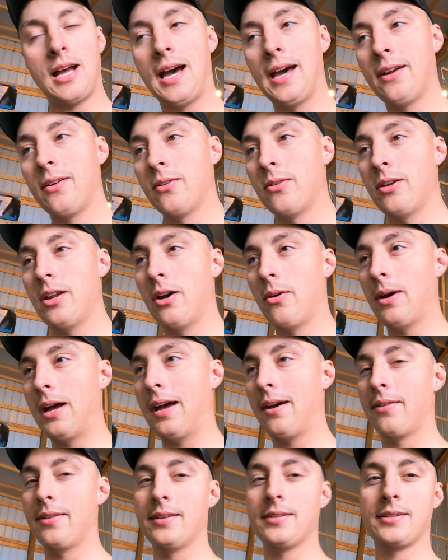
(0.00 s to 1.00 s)
I don't know
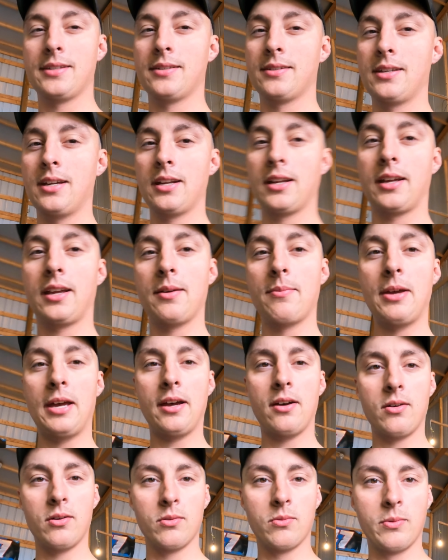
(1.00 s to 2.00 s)
how this is going to come
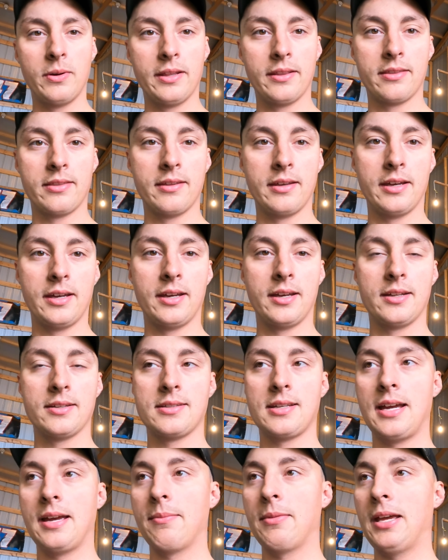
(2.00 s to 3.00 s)
out with
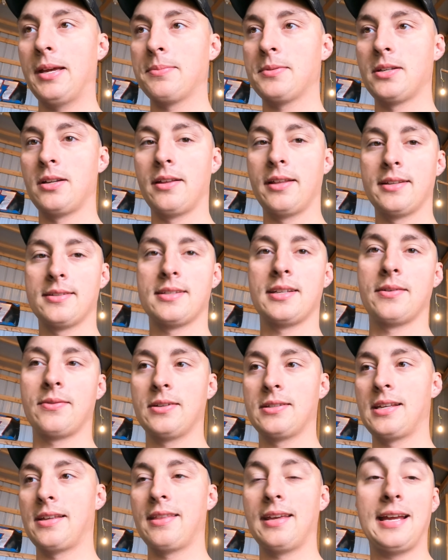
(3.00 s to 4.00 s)
time lapse and all that stuff,
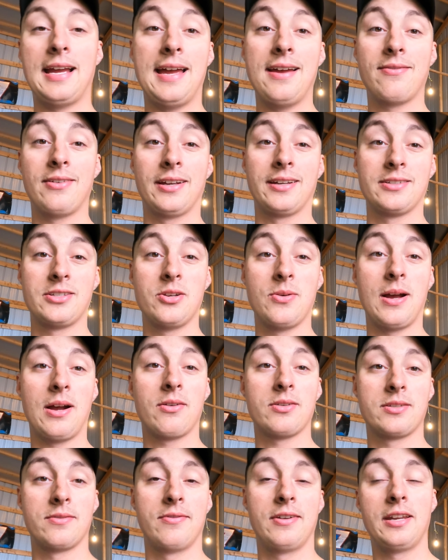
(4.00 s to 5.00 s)
because I think I have like 2
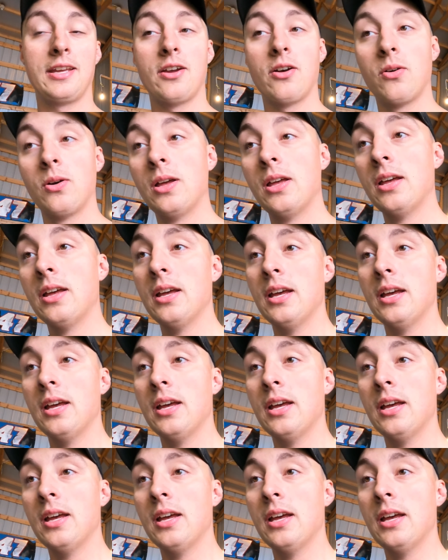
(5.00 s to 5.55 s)
hours of video,